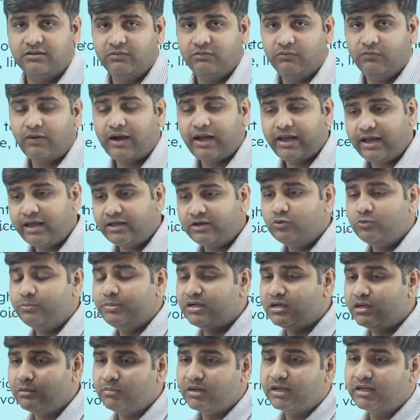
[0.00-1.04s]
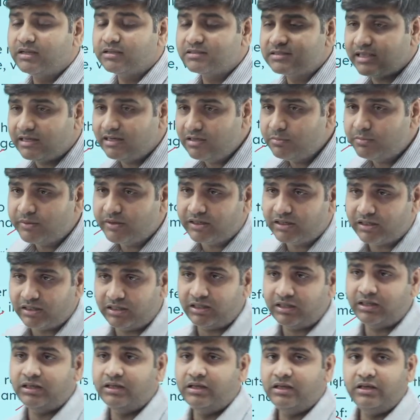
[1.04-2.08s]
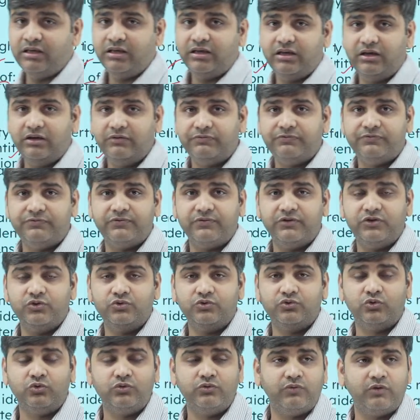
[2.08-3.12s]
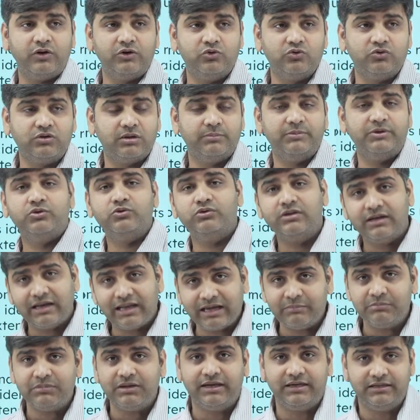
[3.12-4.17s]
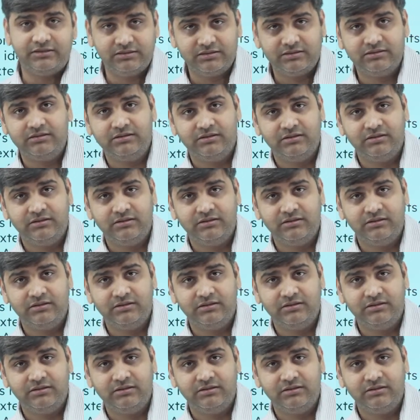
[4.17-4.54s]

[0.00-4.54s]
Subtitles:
Why are you becoming a celebrity if you don't want to come into the limelight?